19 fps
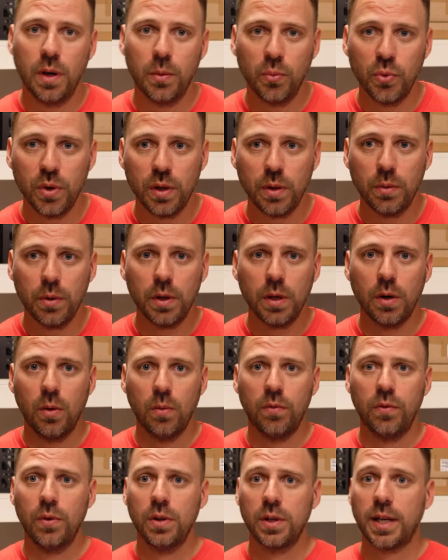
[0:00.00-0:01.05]
I'm really, really
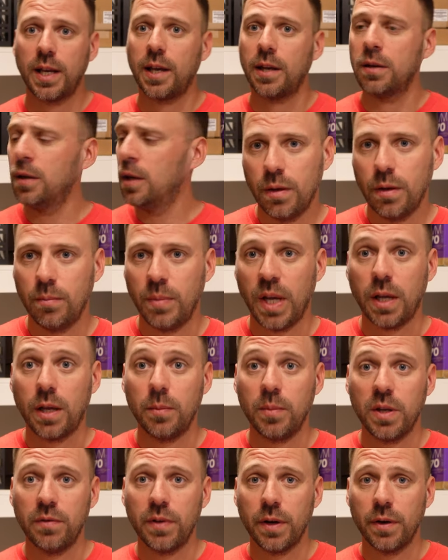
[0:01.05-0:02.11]
hopeful again,
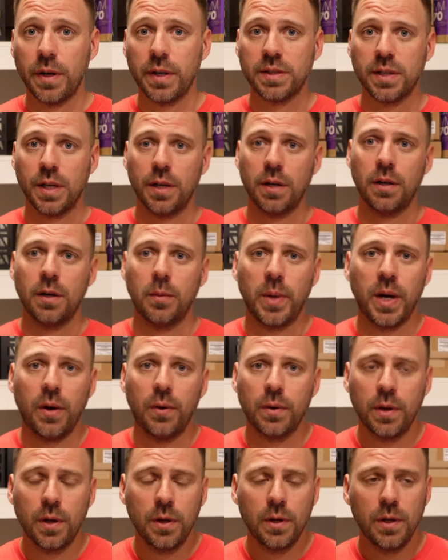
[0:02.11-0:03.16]
making me very excited
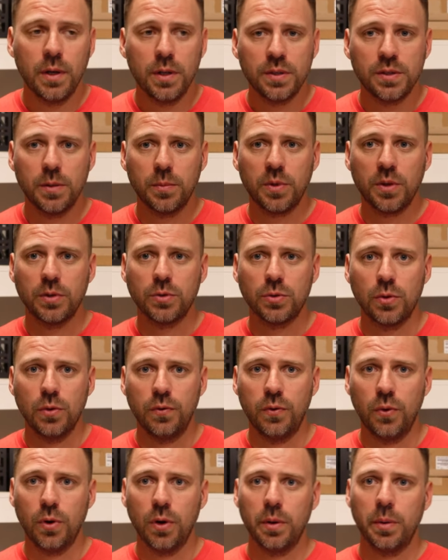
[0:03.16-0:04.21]
about some Control
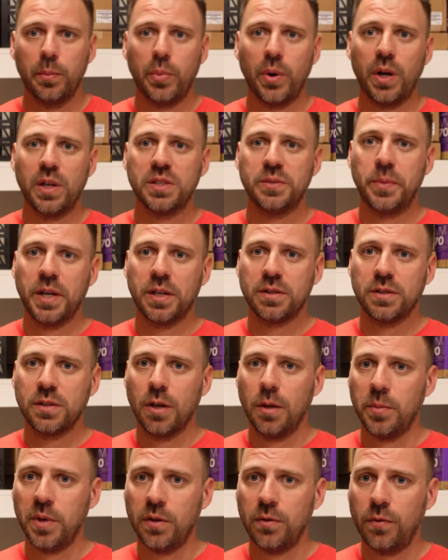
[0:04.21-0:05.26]
4 prospects
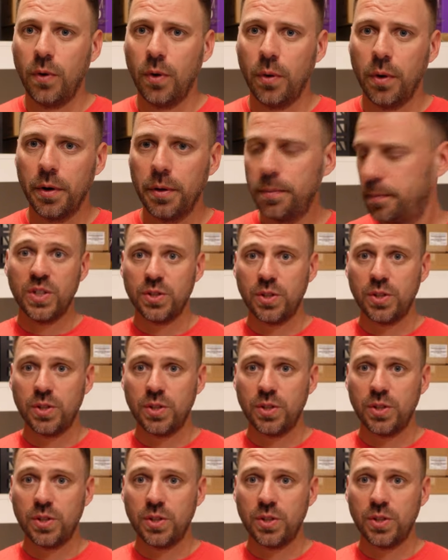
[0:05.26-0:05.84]
coming forward.